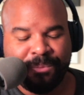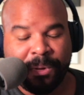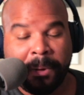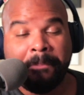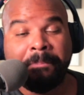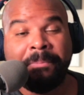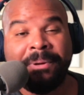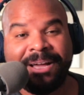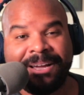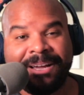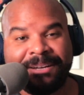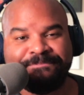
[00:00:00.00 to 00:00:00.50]

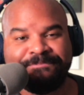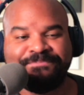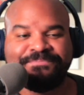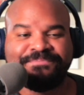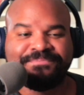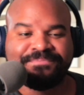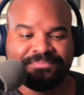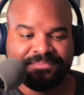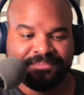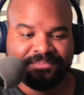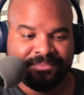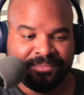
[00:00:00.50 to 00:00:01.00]
But
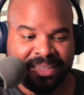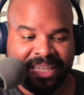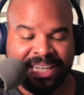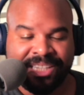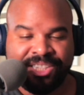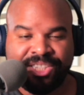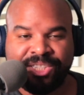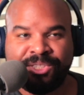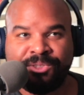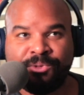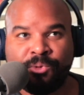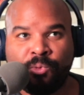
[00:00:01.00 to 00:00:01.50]

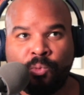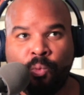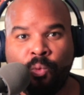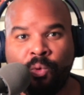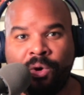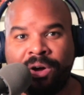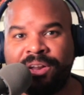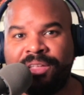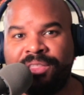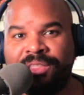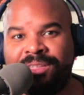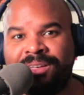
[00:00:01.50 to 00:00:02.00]
it's
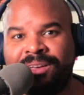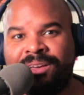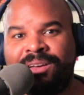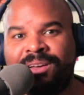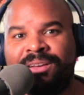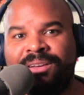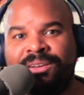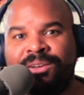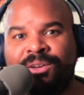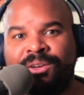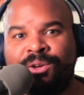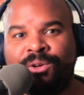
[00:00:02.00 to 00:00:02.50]
one of
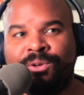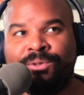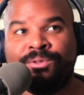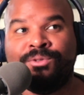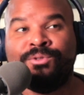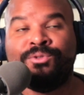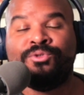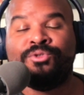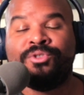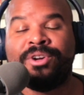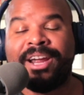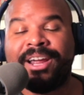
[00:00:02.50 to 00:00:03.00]
the
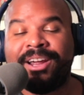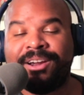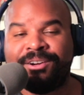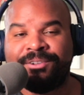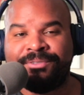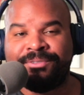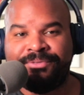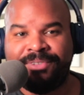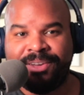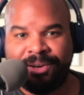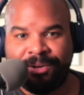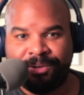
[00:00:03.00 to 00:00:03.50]
rare
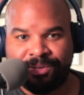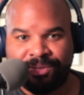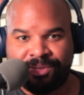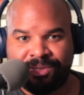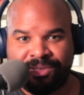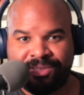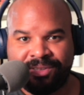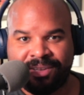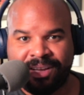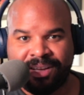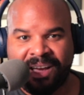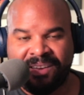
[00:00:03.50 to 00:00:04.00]

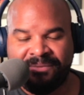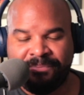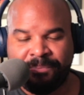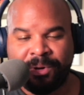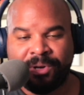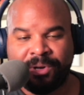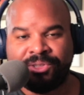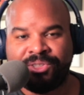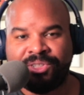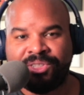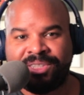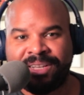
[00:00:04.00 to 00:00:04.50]
figures I've
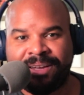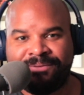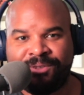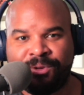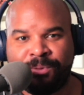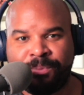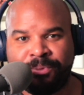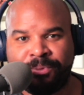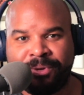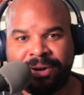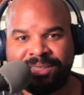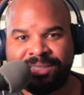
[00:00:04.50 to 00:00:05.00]
purchased at
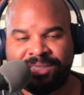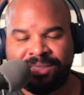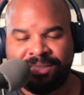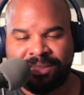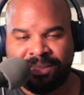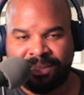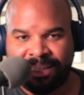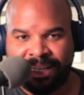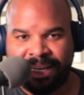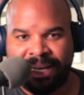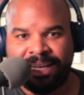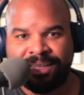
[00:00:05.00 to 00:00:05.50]
full price in the
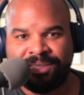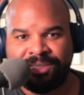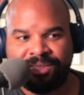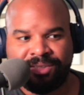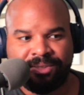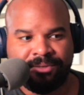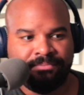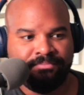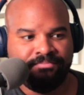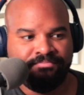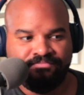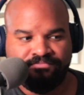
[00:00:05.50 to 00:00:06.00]

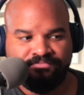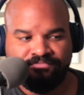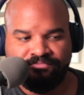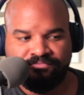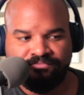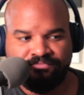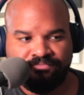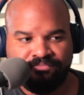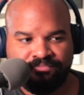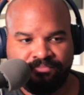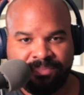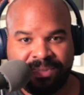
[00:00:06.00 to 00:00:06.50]
last
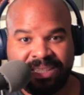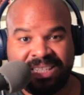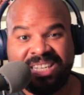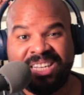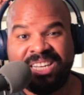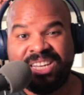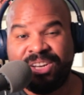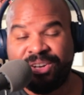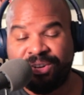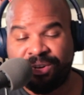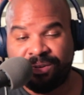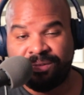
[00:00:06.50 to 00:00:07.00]

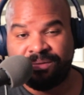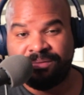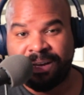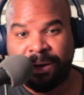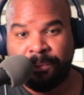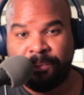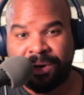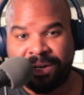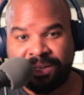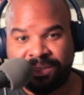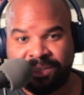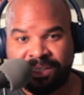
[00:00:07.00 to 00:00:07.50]
year, I
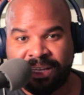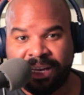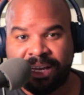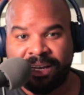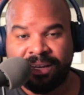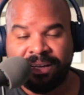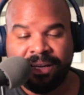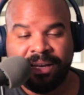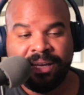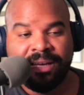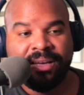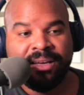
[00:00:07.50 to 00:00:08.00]
want to say.
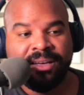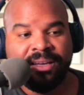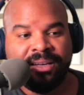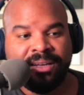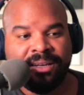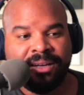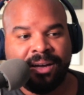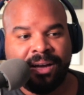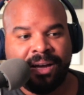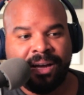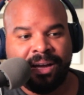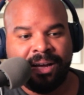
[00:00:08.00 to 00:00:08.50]

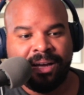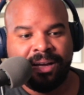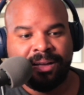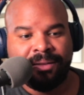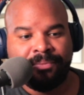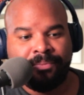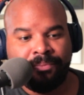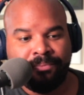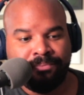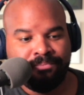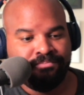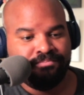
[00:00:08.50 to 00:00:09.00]

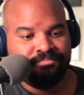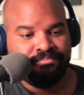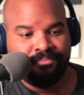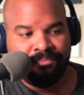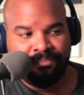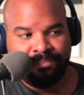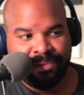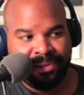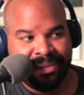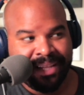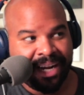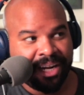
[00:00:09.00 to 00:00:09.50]

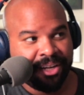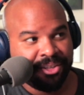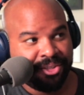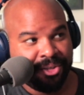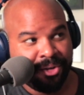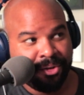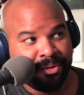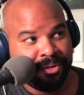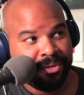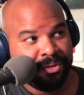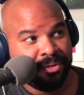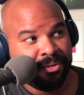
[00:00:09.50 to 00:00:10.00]
NECA
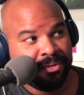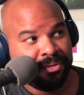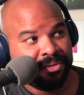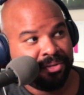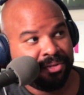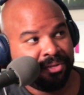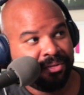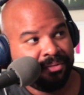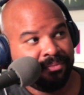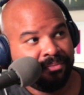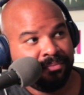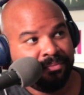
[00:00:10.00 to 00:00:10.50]

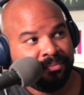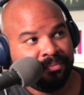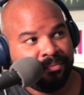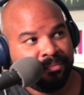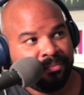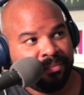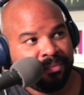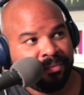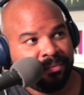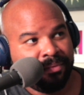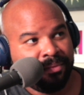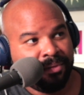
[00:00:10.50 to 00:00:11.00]
Turtles,
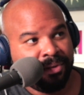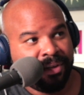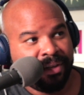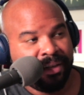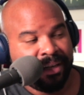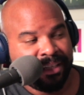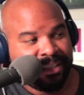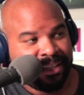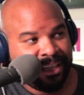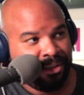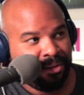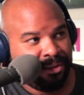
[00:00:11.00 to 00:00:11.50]

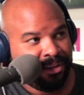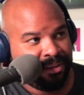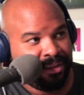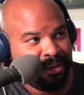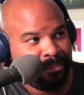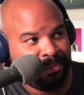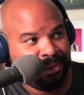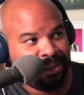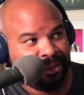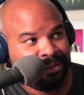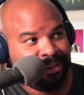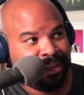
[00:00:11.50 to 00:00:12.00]
as I look at
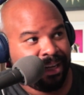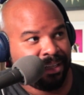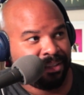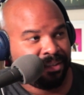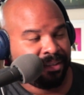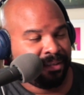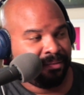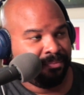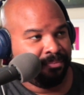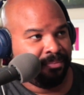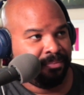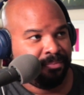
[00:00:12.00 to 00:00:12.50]
them in the
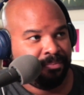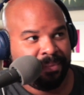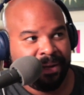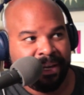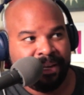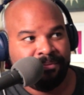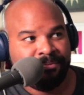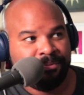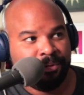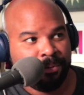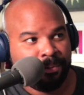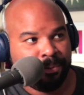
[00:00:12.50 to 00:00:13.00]
closet,
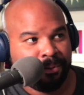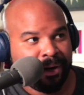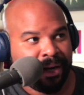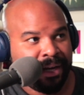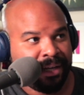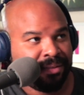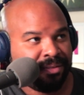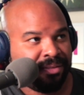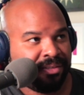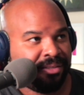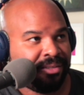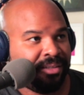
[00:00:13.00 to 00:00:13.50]
paid full
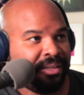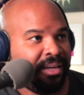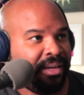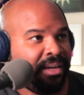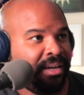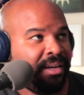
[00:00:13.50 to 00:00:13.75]
price.